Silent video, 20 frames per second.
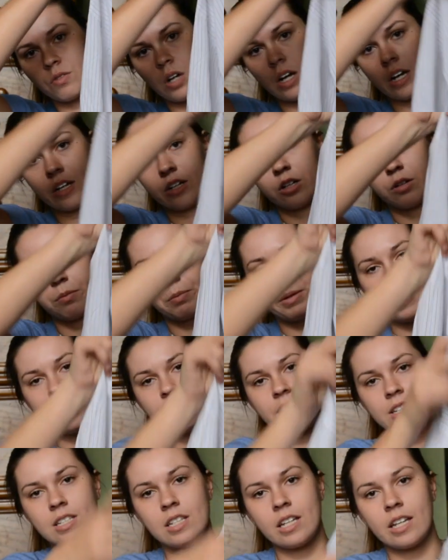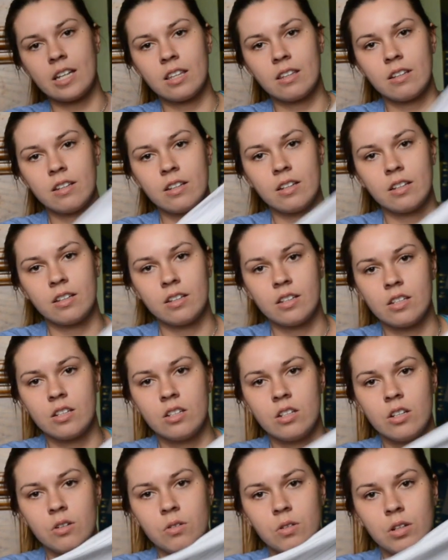Rider, but I just like the,
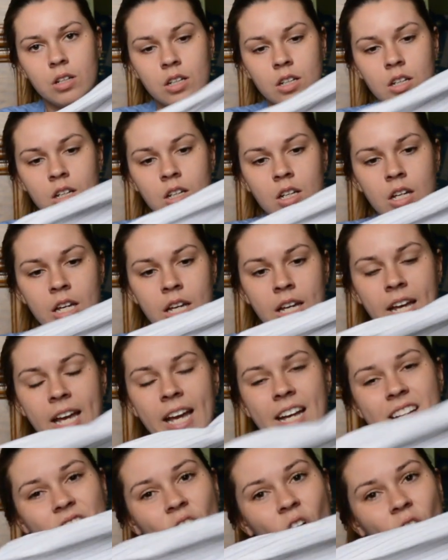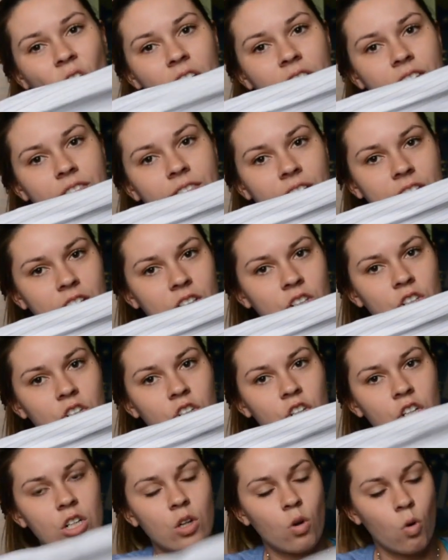you know, it's hard to find
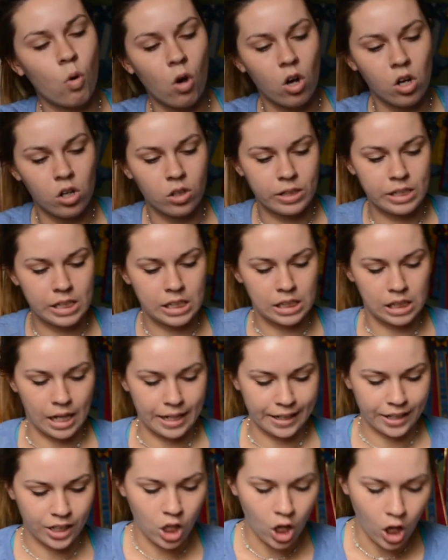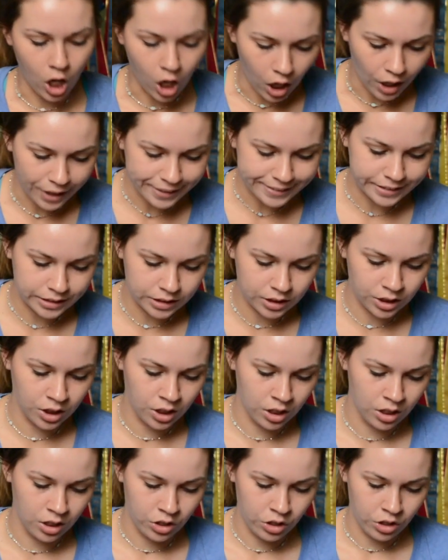good quality like cotton
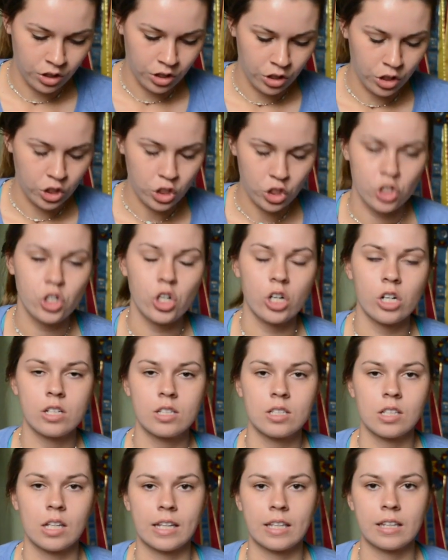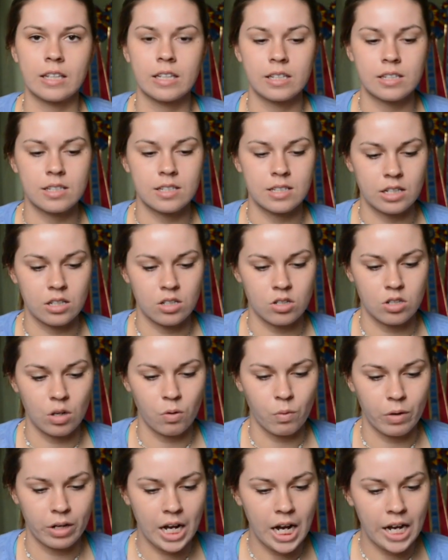shirts like this. And
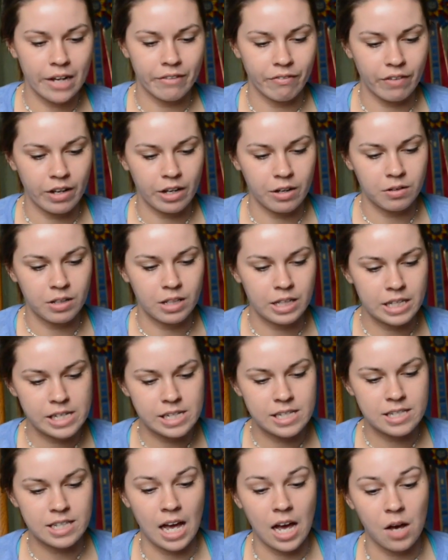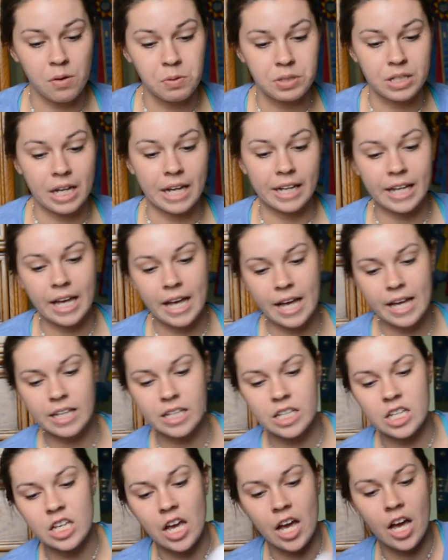so when I found these, I was like, heck
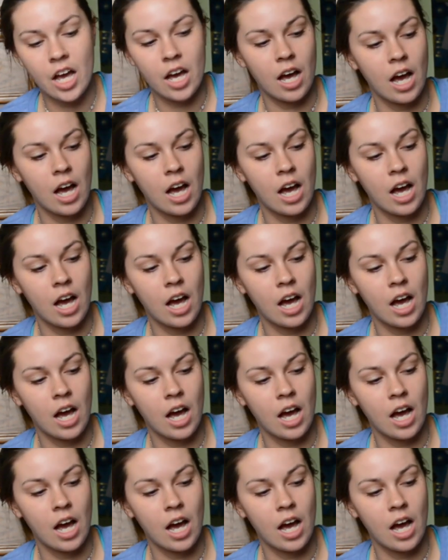yeah,